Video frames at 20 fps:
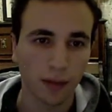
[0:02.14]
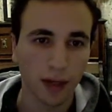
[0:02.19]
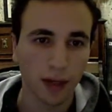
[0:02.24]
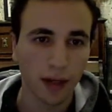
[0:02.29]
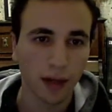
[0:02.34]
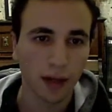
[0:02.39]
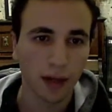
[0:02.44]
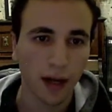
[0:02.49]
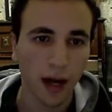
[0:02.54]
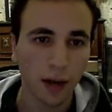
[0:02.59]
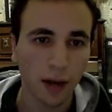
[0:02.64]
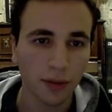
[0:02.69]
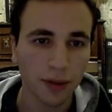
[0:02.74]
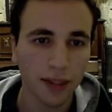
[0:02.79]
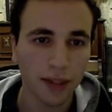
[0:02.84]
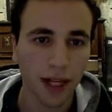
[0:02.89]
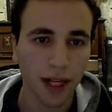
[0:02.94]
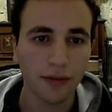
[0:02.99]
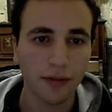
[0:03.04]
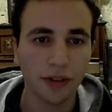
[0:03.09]
How would
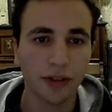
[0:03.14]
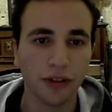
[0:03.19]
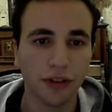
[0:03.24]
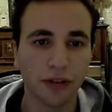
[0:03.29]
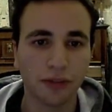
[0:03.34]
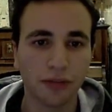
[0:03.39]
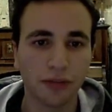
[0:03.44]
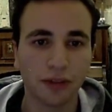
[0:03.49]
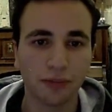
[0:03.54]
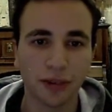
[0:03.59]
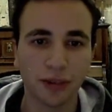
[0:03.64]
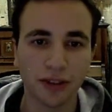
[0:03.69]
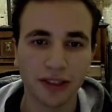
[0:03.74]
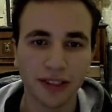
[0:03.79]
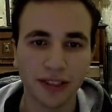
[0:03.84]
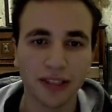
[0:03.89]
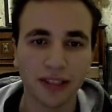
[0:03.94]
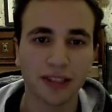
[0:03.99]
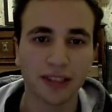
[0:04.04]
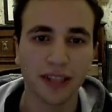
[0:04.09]
David Hume respond to the
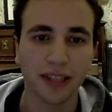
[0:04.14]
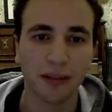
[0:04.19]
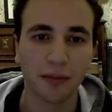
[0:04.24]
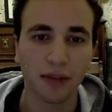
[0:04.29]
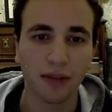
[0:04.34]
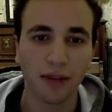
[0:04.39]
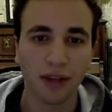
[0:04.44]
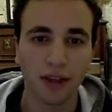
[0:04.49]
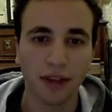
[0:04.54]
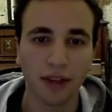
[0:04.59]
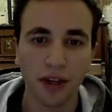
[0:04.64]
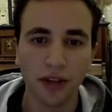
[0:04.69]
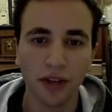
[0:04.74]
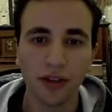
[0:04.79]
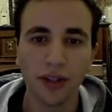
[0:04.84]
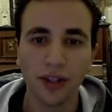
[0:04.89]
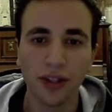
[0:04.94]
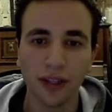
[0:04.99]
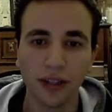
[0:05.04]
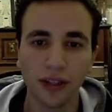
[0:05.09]
statement that the only
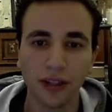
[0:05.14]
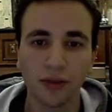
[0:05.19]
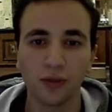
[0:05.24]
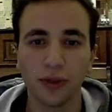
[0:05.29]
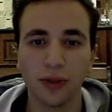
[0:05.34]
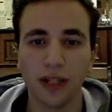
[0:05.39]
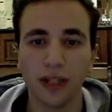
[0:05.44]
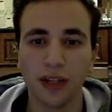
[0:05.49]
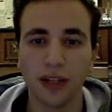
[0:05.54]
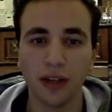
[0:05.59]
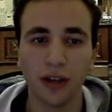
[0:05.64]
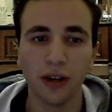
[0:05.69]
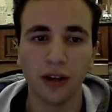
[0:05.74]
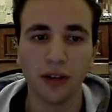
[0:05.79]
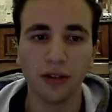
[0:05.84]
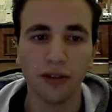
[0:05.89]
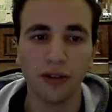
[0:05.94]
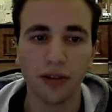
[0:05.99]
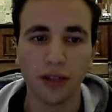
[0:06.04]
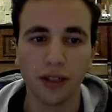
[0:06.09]
thing that we can know
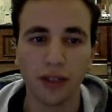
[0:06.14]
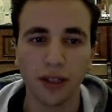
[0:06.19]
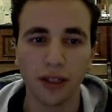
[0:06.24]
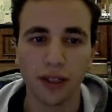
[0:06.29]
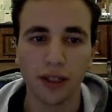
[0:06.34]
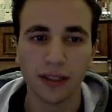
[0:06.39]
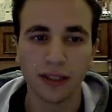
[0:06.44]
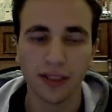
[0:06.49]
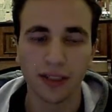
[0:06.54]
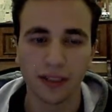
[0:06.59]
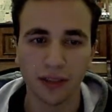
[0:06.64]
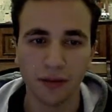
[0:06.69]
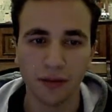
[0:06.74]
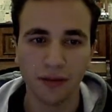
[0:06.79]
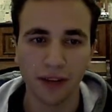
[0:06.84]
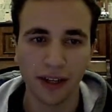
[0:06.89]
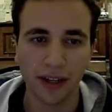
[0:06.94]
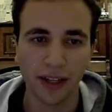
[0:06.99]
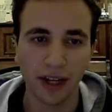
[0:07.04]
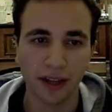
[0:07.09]
is the sum of
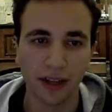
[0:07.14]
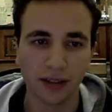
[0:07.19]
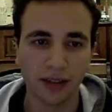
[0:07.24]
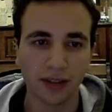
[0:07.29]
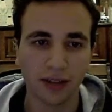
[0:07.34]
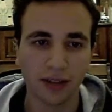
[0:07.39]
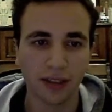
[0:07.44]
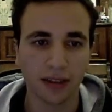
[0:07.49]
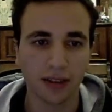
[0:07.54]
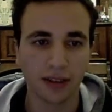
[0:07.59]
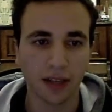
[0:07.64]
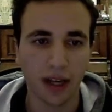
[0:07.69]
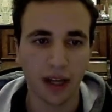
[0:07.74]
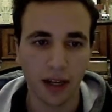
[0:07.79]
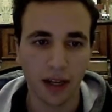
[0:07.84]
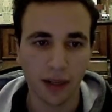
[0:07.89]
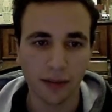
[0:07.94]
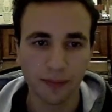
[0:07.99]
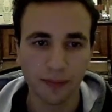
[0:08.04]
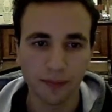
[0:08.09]
our current sense
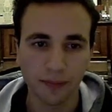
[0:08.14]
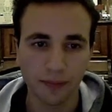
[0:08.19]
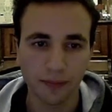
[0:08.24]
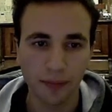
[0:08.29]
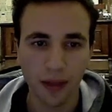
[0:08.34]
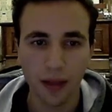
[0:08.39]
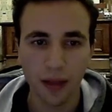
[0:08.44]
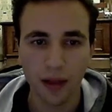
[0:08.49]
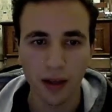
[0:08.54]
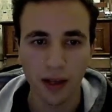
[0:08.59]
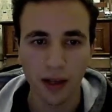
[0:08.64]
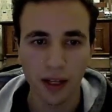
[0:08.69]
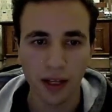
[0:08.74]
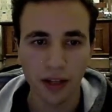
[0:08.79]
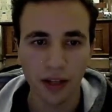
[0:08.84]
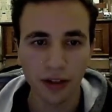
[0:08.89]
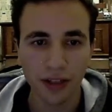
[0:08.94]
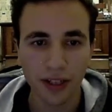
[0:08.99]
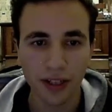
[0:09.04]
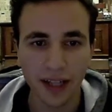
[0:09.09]
data? In
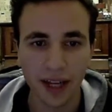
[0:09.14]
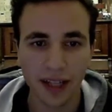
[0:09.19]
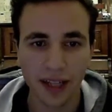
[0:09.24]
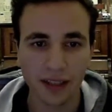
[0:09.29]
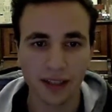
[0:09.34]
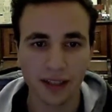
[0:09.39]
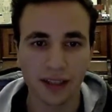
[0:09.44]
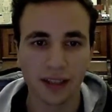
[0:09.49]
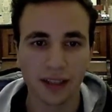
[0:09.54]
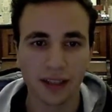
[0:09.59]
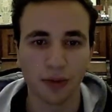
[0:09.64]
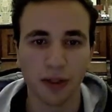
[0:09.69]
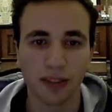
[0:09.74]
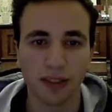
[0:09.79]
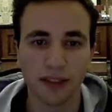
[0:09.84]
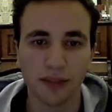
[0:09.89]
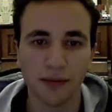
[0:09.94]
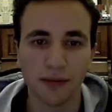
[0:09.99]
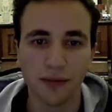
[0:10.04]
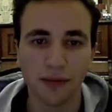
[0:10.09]
order to answer this question,
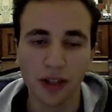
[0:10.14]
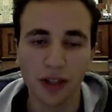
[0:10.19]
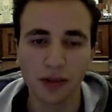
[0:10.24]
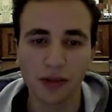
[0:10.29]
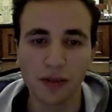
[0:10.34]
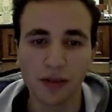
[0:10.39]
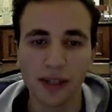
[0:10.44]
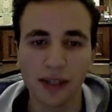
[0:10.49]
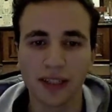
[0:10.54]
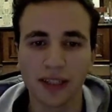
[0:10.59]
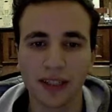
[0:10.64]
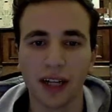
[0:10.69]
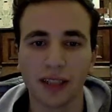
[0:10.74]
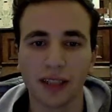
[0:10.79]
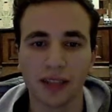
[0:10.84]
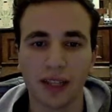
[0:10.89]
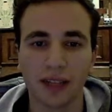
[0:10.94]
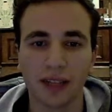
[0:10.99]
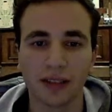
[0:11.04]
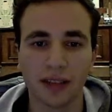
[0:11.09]
first we must ask
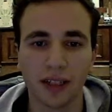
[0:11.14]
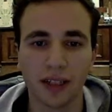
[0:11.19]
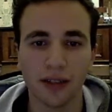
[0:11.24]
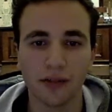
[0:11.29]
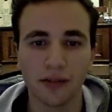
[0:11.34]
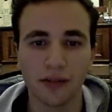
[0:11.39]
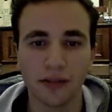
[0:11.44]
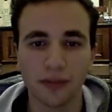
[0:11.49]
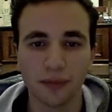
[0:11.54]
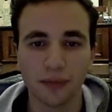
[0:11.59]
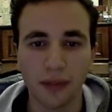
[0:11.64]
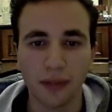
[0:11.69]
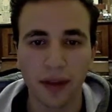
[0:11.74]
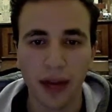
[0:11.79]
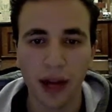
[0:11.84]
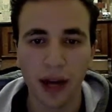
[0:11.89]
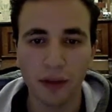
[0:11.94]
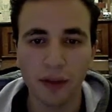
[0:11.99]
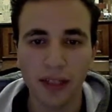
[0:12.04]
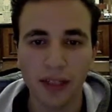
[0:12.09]
ourselves, how
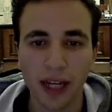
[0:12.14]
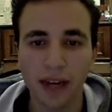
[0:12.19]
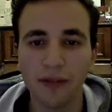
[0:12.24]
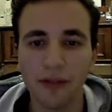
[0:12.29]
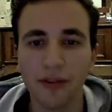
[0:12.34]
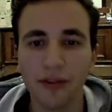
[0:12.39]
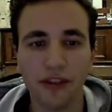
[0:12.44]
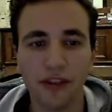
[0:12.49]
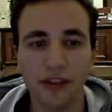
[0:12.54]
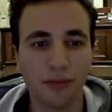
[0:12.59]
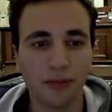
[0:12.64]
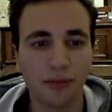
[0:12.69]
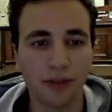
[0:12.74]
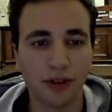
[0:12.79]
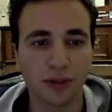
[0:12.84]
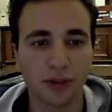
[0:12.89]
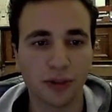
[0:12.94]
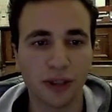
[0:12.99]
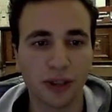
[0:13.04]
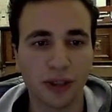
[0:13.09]
would David Hume
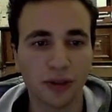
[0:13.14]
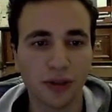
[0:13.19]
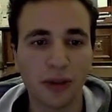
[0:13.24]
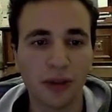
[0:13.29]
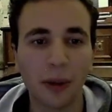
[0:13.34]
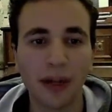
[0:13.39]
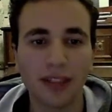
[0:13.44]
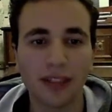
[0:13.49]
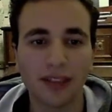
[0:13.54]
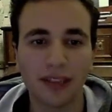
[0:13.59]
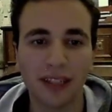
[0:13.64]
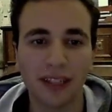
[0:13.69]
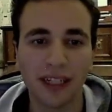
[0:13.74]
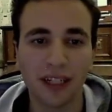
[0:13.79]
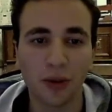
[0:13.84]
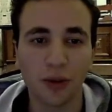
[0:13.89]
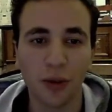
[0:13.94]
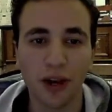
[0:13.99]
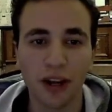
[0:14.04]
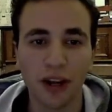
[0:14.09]
respond to a question
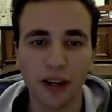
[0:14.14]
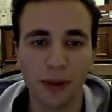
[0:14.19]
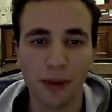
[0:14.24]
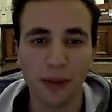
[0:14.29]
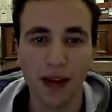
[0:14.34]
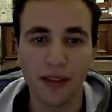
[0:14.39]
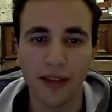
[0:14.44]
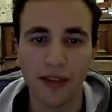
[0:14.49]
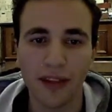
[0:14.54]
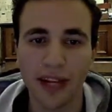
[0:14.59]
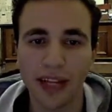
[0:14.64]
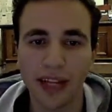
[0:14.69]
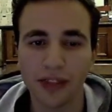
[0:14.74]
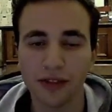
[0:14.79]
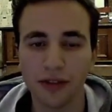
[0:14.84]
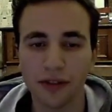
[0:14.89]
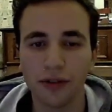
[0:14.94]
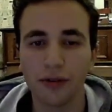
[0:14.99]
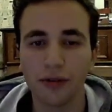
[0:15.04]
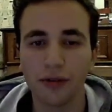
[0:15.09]
inquiring about the nature
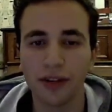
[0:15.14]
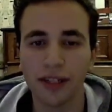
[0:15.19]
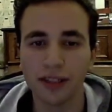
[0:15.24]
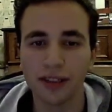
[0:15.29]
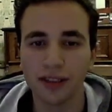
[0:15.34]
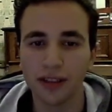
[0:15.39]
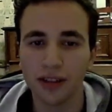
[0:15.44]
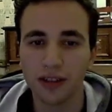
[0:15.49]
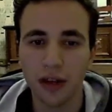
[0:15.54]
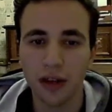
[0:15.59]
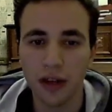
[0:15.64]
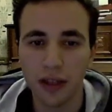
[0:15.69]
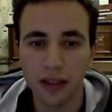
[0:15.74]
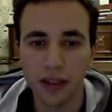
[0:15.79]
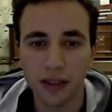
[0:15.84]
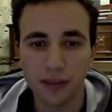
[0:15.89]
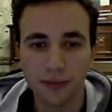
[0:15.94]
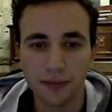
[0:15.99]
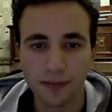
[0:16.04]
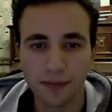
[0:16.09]
of reason and knowledge?
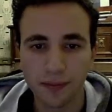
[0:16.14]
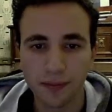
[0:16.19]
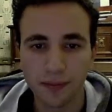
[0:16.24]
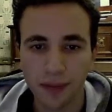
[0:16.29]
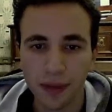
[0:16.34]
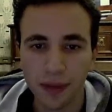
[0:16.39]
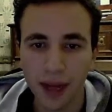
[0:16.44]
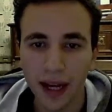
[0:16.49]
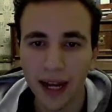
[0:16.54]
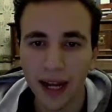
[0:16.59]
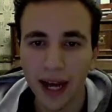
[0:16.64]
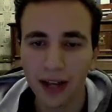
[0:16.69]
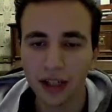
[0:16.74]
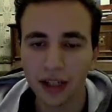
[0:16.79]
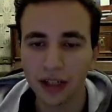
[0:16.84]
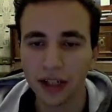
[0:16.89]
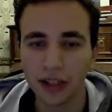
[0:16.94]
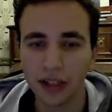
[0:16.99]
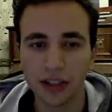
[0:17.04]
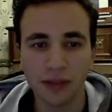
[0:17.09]
And how can
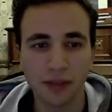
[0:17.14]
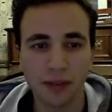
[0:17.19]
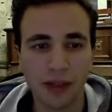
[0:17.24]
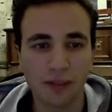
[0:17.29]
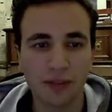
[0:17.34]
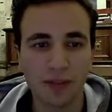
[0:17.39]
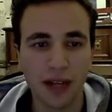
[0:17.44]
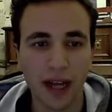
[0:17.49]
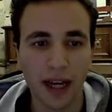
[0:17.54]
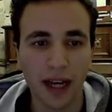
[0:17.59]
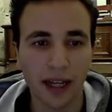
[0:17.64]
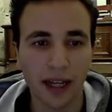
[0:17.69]
knowledge be obtained?